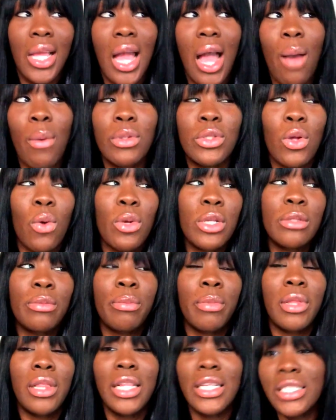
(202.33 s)
I was always
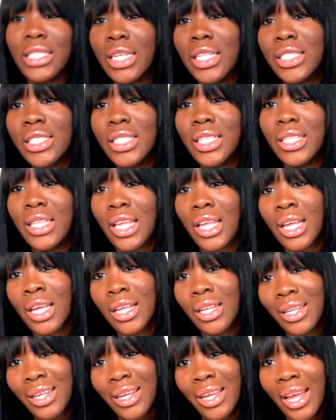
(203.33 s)
listening to the
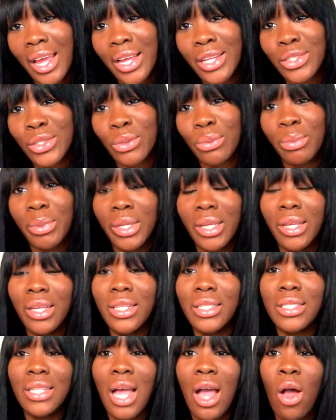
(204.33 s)
good angel
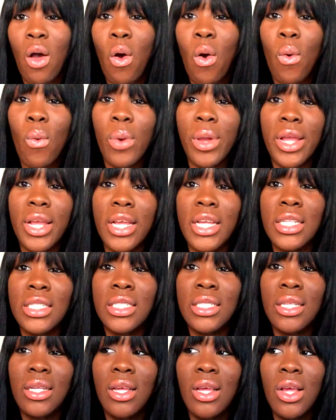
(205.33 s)
because I
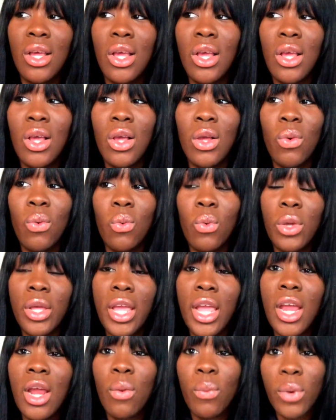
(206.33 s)
always
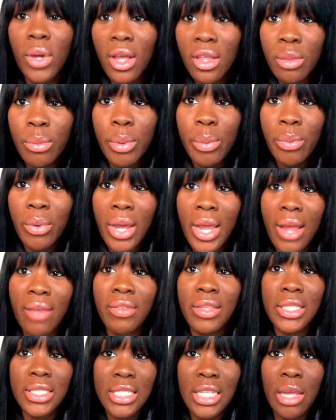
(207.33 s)
care what other people have
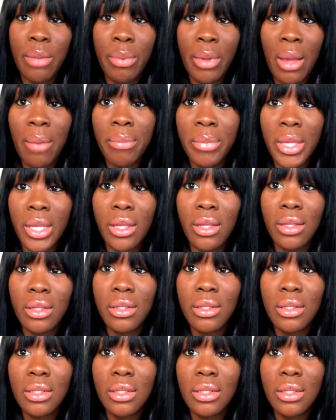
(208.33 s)
to say about me.